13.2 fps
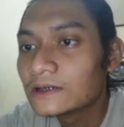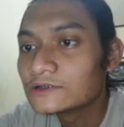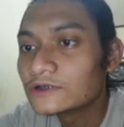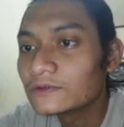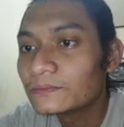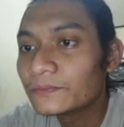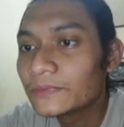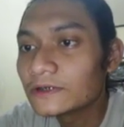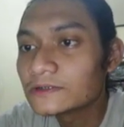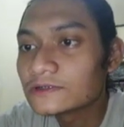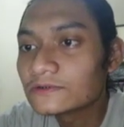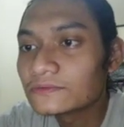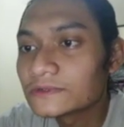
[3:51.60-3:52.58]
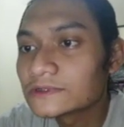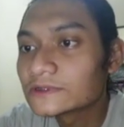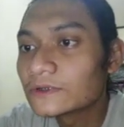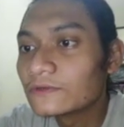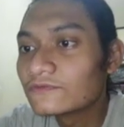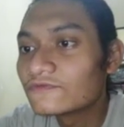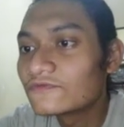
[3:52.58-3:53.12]
Some philosophers
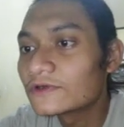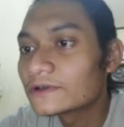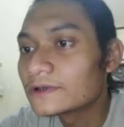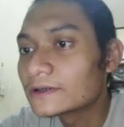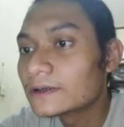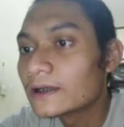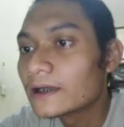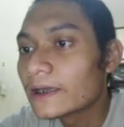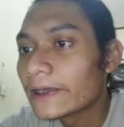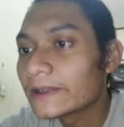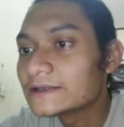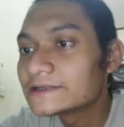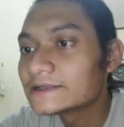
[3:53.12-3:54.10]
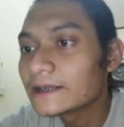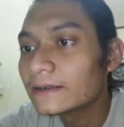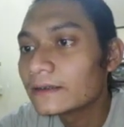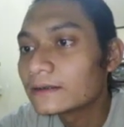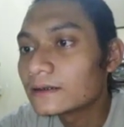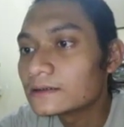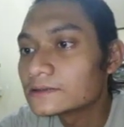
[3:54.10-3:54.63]
go further and say
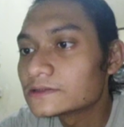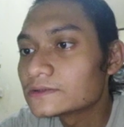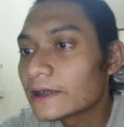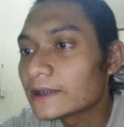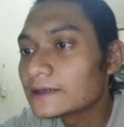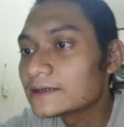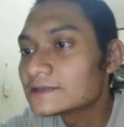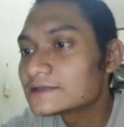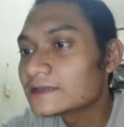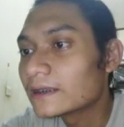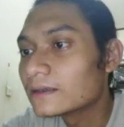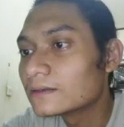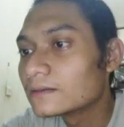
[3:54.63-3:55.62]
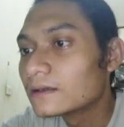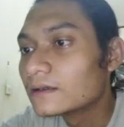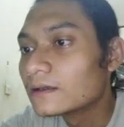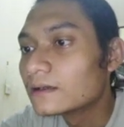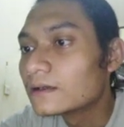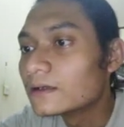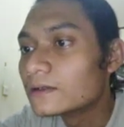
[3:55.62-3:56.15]
that also ethics can
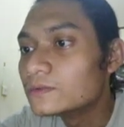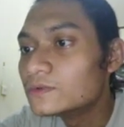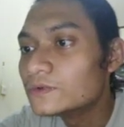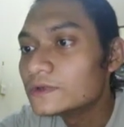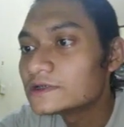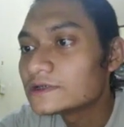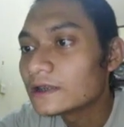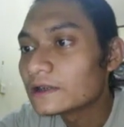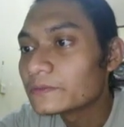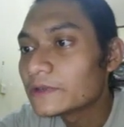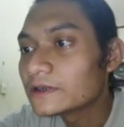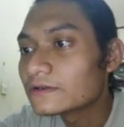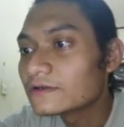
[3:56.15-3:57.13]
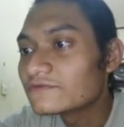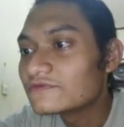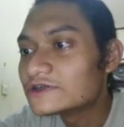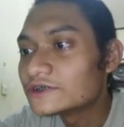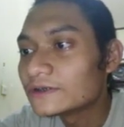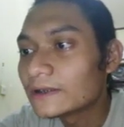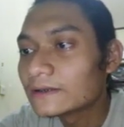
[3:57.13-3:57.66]
do is eliminate
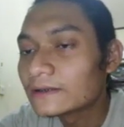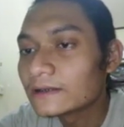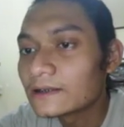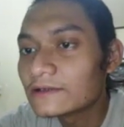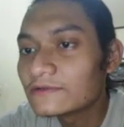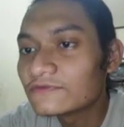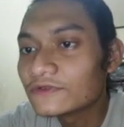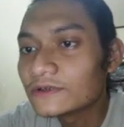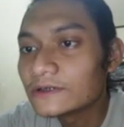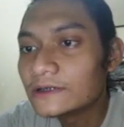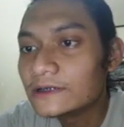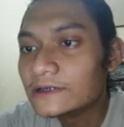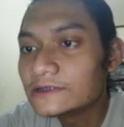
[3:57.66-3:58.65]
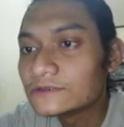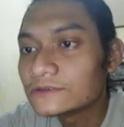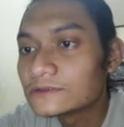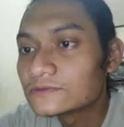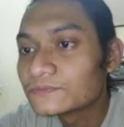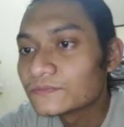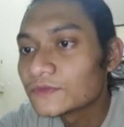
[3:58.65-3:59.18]
confusion and clarify the issues.